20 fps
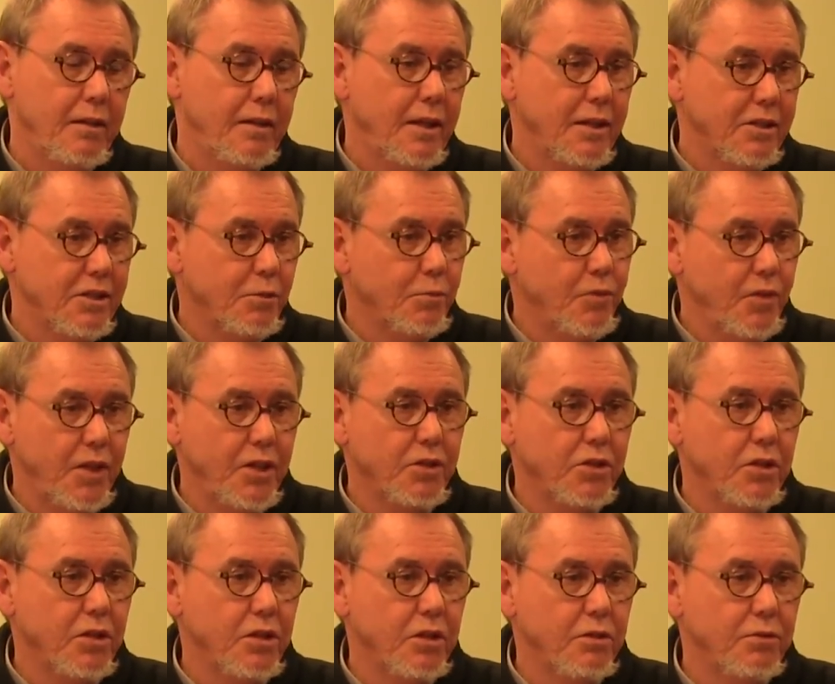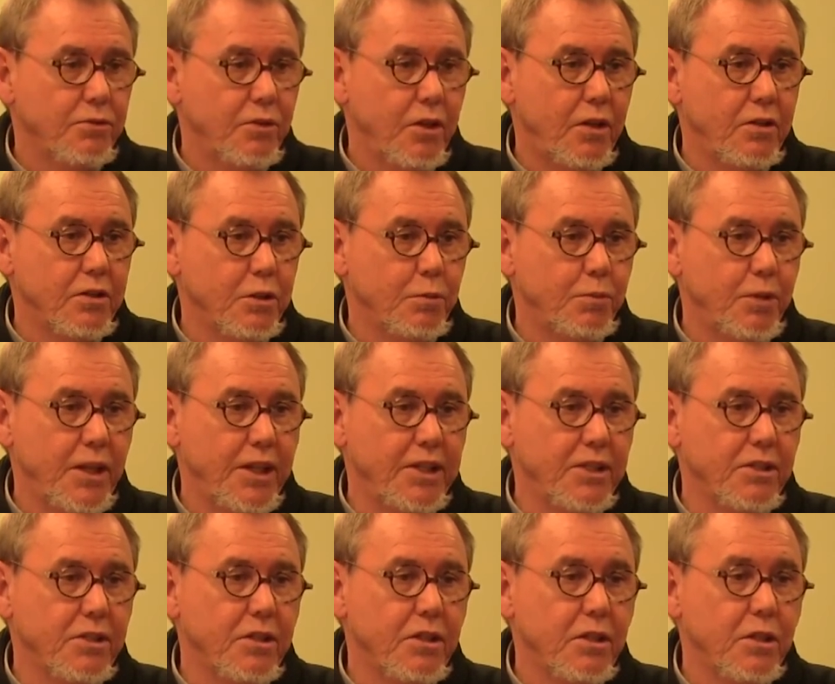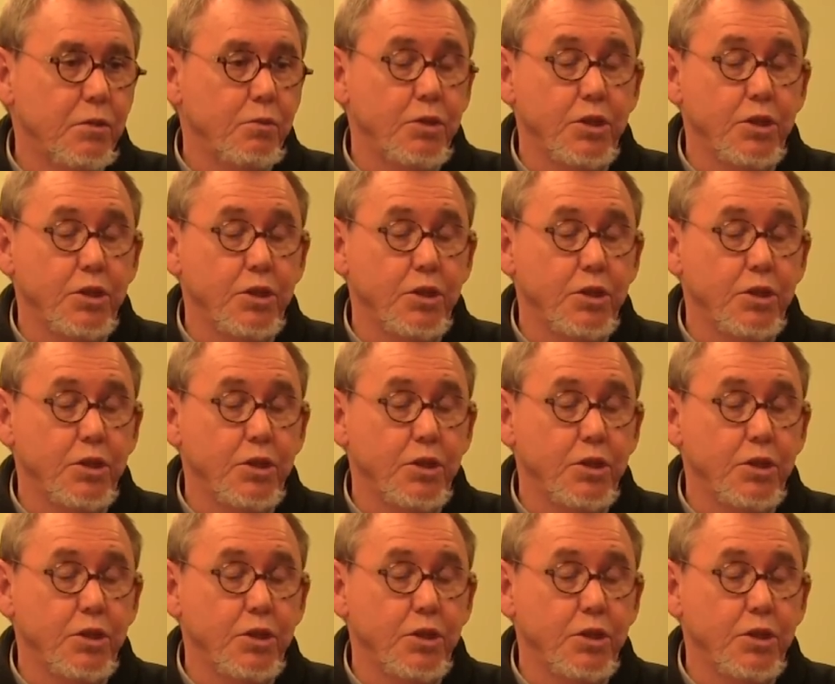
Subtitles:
then some things are going to fall into place